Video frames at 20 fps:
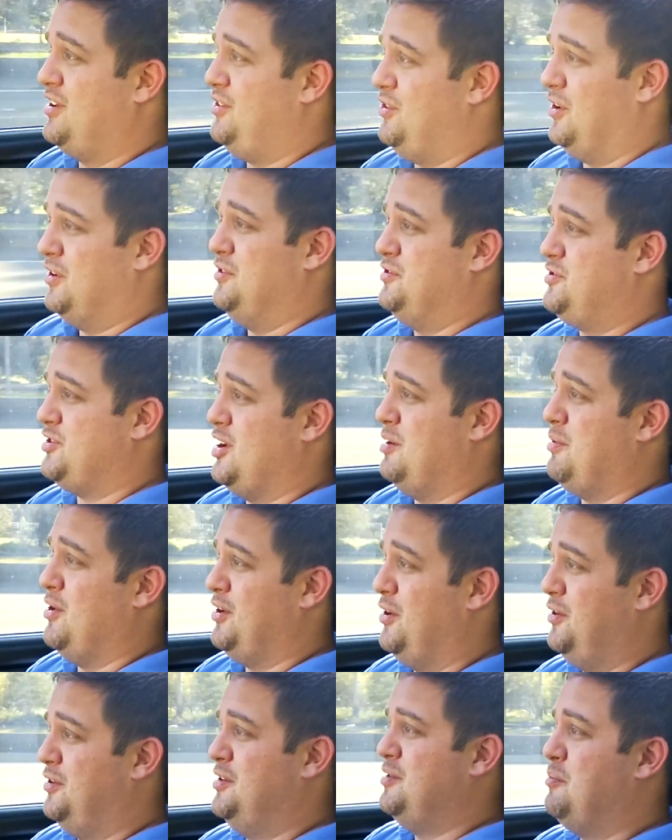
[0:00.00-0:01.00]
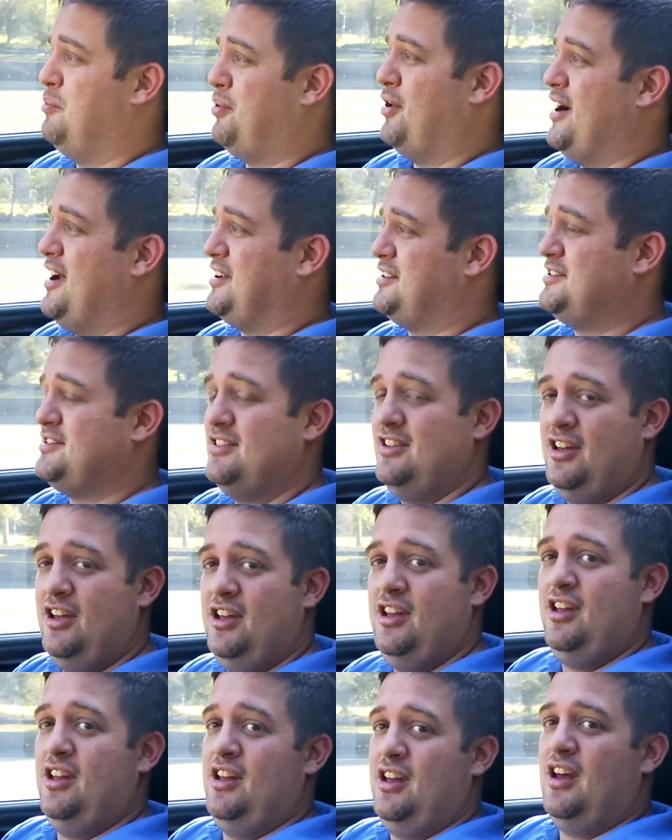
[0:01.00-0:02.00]
non-turbo brakes,
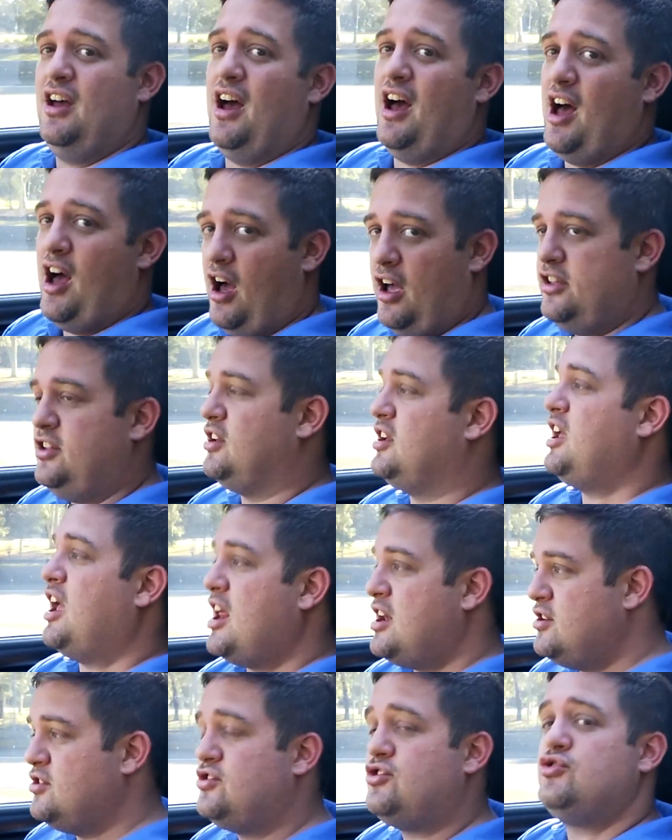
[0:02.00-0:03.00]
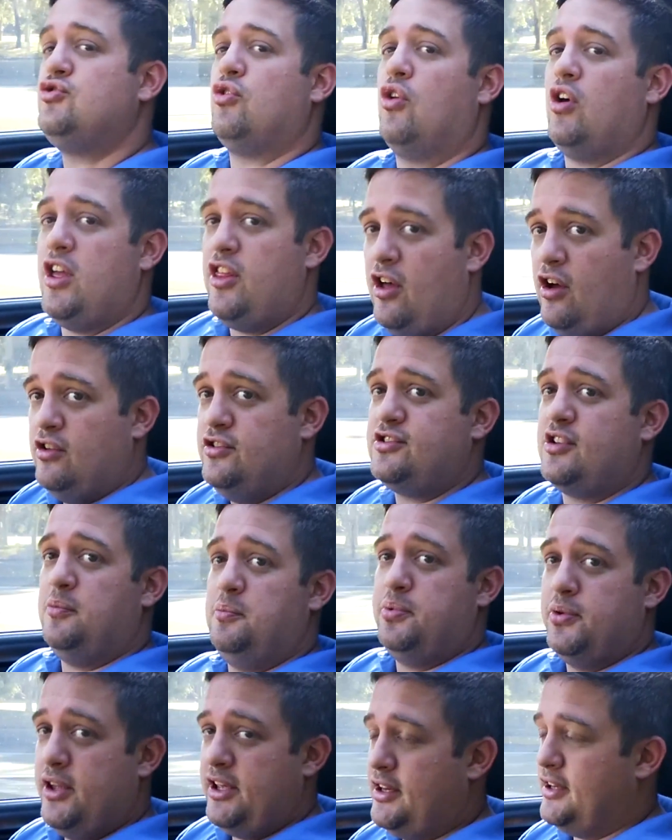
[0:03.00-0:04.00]
you can destroy those
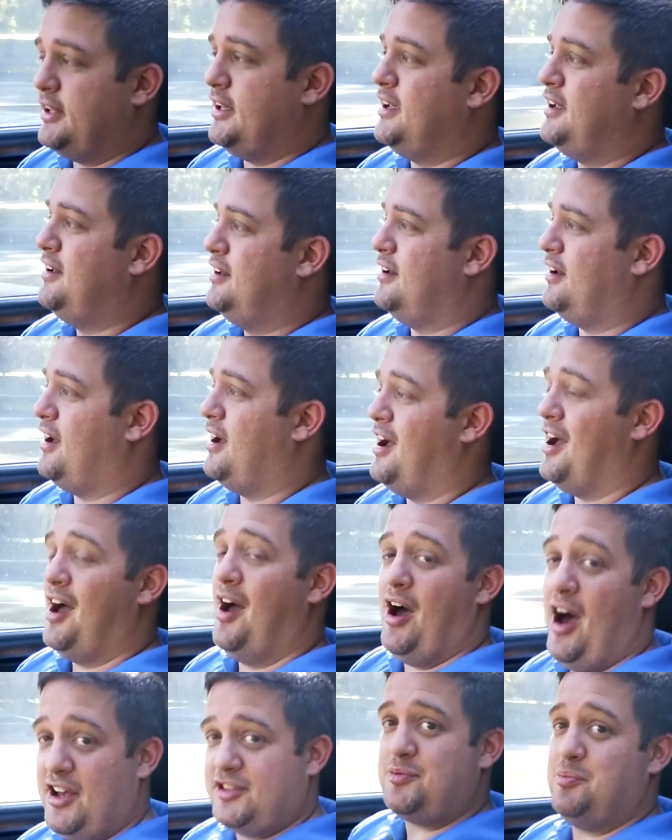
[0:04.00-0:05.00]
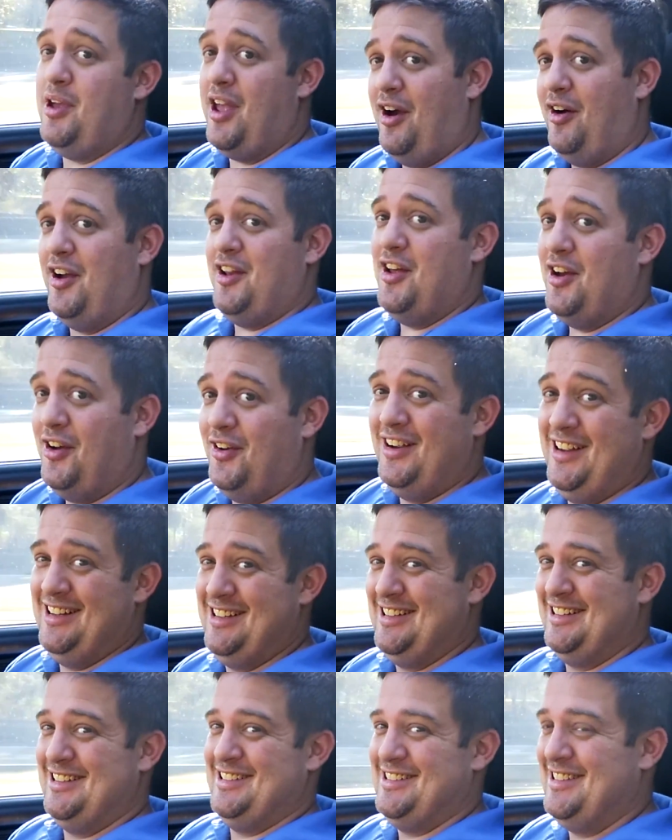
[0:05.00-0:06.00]
completely. Ask me how I
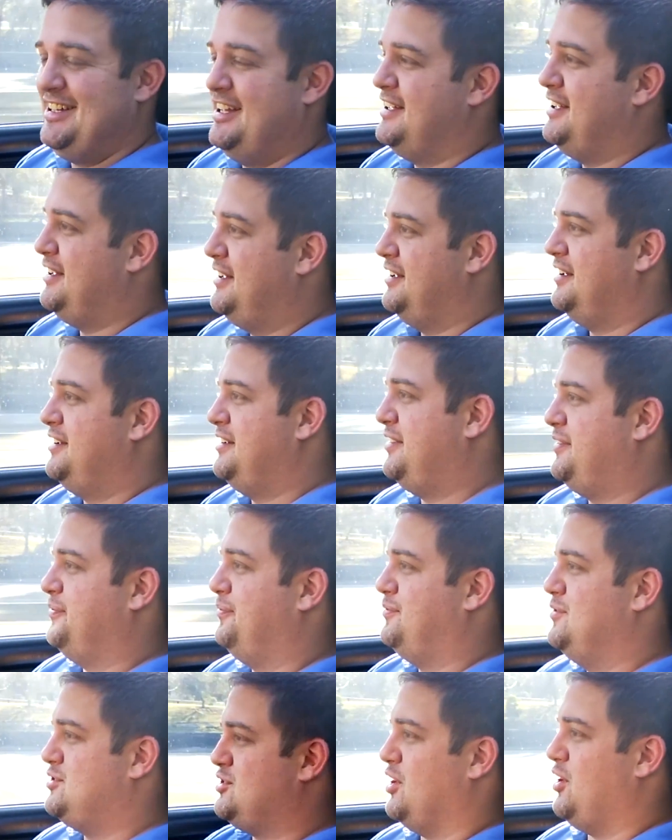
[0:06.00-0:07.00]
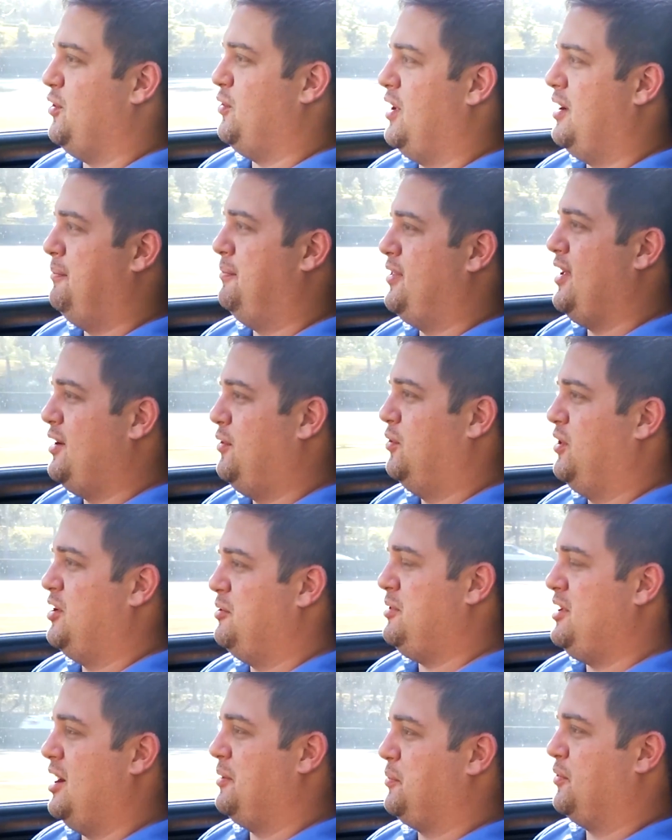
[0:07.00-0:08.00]
know. So they'll want
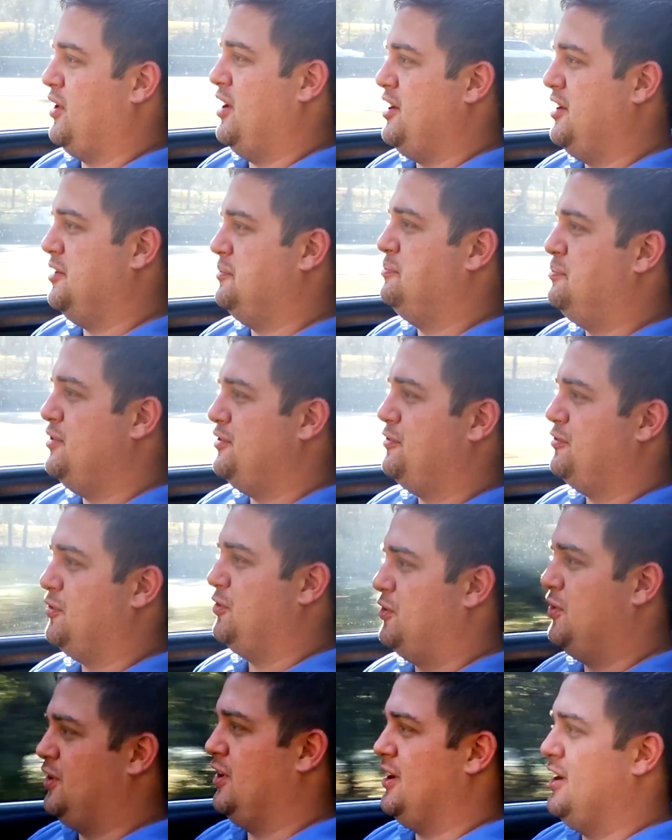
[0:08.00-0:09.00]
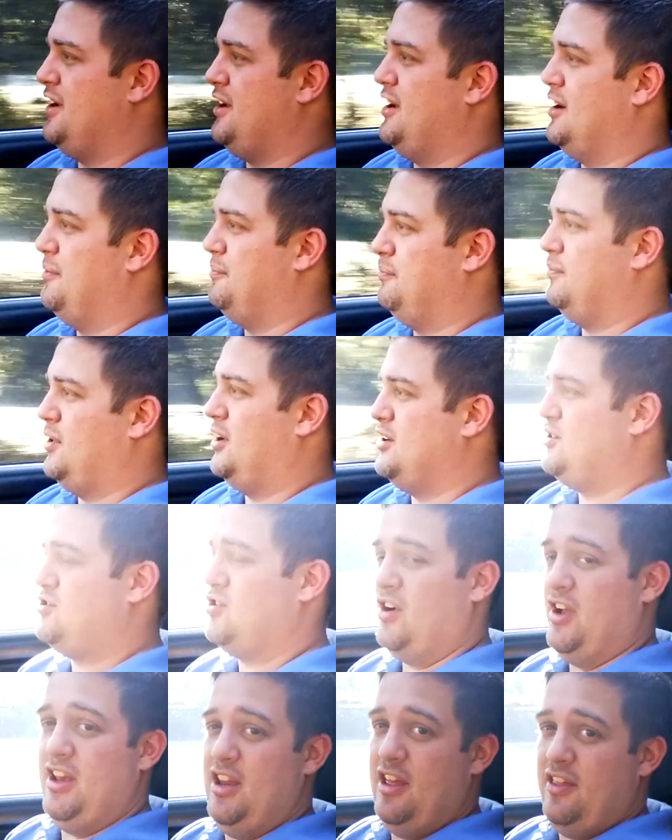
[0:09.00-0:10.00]
to be upgraded before I
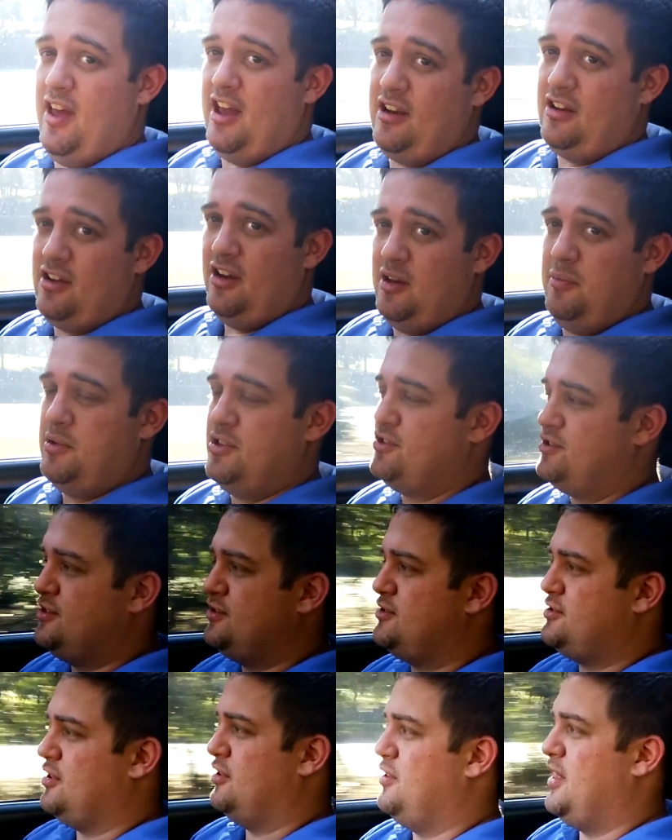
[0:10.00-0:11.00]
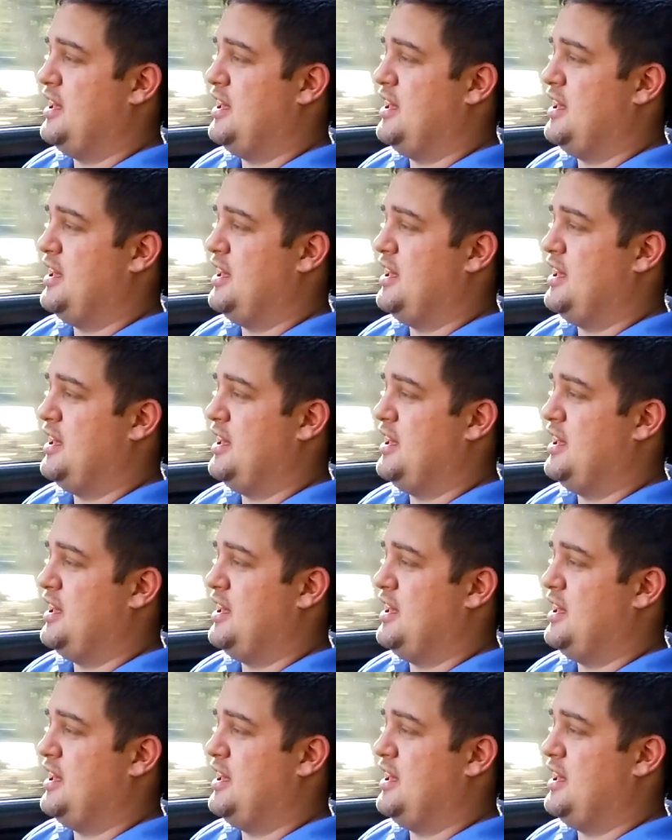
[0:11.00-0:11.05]
try and do that kind of business. So